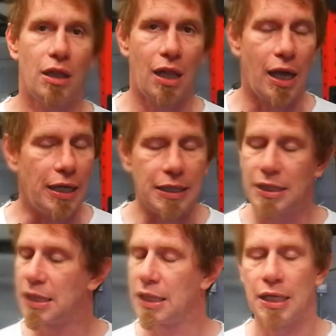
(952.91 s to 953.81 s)

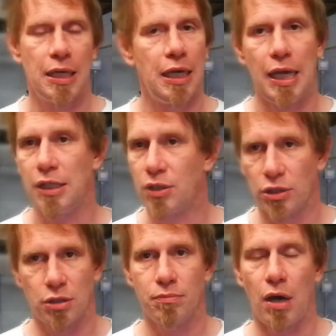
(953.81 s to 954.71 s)
light, it
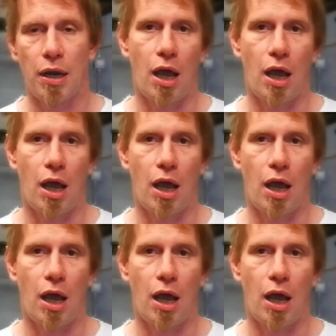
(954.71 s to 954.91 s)
doesn't matter.